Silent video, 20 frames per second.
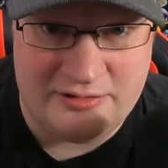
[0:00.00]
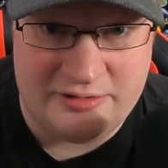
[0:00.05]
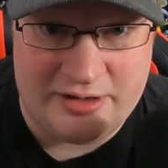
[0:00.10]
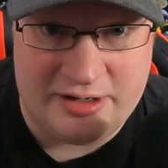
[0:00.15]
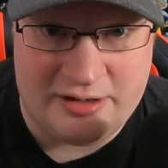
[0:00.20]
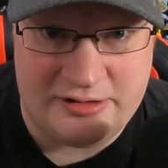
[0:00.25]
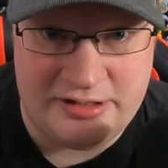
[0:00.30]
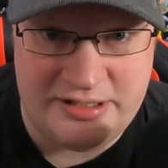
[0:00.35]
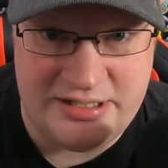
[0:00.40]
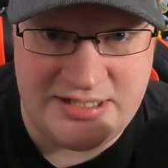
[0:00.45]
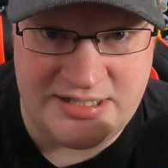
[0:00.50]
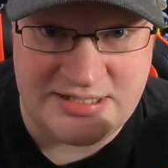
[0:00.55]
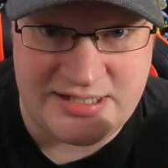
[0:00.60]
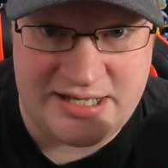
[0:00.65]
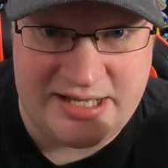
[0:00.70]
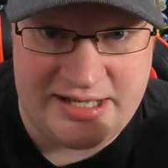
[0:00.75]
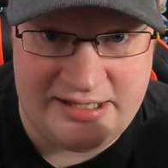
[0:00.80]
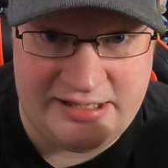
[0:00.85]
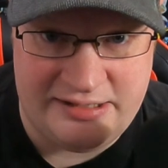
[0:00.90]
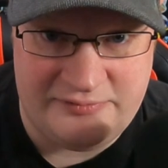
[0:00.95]
there is
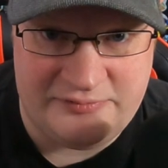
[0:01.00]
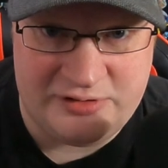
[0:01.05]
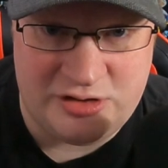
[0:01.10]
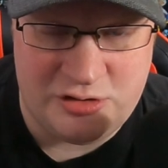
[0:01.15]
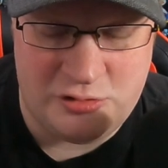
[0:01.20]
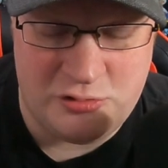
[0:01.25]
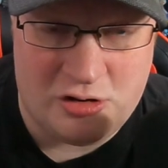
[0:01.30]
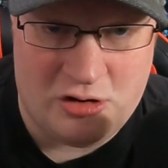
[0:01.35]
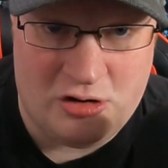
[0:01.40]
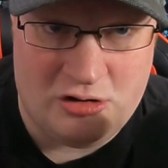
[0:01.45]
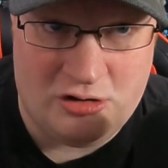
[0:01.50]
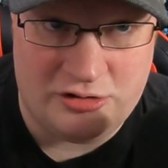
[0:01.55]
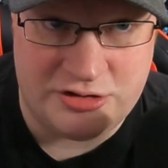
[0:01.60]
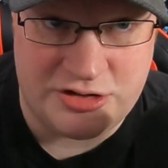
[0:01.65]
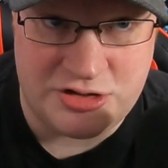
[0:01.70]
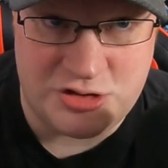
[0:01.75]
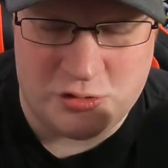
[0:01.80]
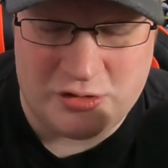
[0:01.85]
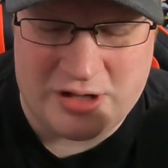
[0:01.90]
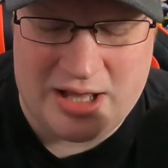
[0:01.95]
a video called
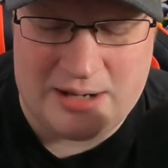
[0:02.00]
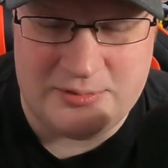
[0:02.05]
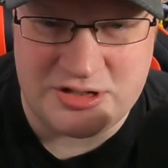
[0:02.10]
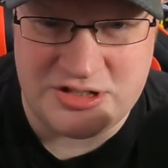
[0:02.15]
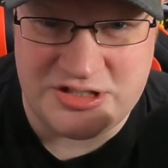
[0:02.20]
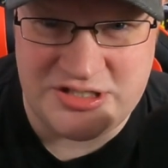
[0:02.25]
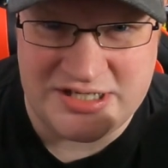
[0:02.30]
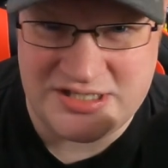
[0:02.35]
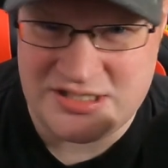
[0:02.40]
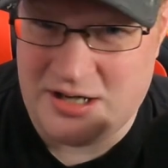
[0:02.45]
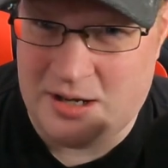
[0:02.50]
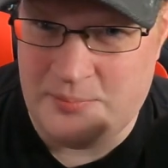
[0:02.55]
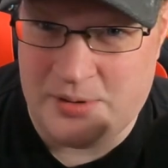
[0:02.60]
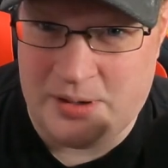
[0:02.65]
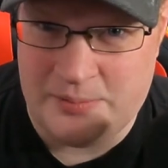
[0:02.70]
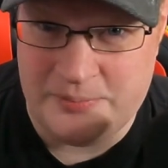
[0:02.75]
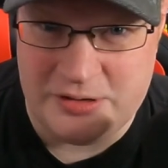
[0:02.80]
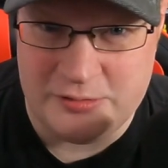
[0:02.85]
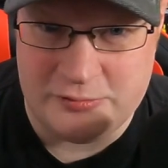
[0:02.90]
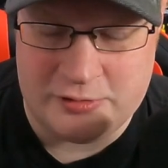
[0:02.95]
Soul Calibur six, A
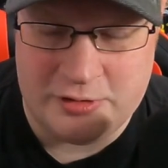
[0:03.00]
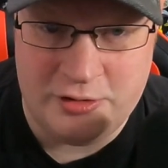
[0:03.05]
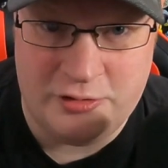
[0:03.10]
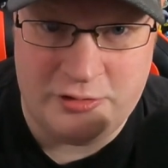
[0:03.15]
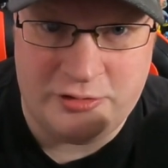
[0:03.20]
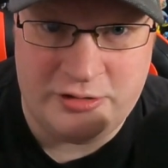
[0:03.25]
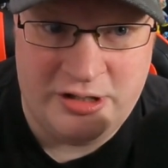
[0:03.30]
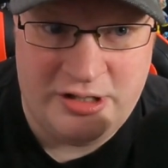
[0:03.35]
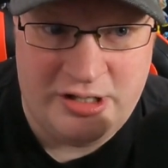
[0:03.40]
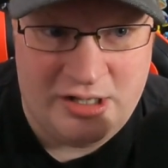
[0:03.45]
Bumpy Road.